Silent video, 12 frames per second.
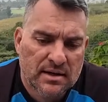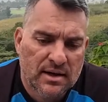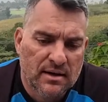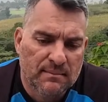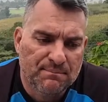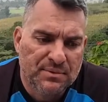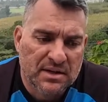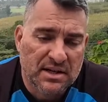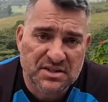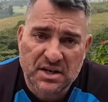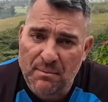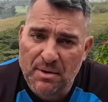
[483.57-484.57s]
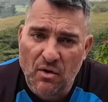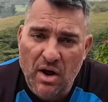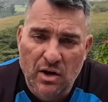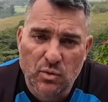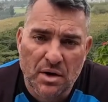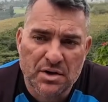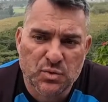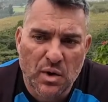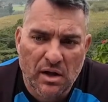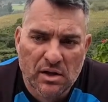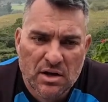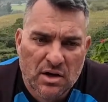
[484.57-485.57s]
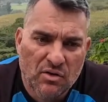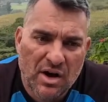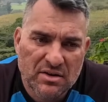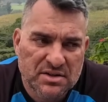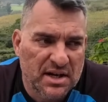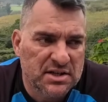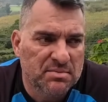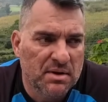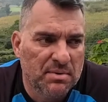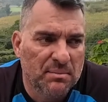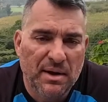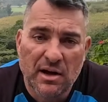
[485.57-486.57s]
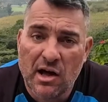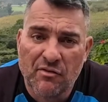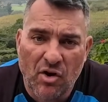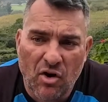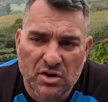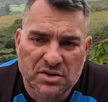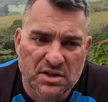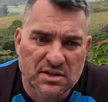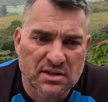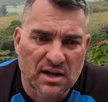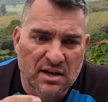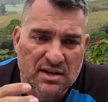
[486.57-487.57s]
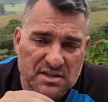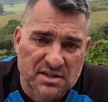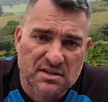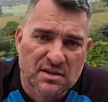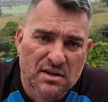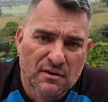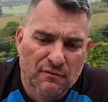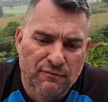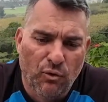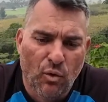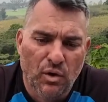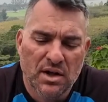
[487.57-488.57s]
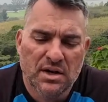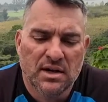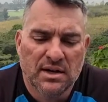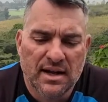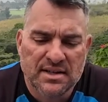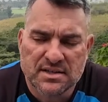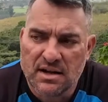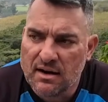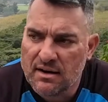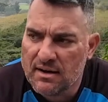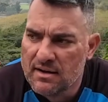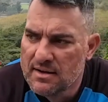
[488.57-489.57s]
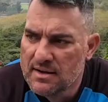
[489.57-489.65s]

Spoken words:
It does come in a round one as well. Round tends to be a bit better over rocks. It kind of doesn't fall in and get stuck.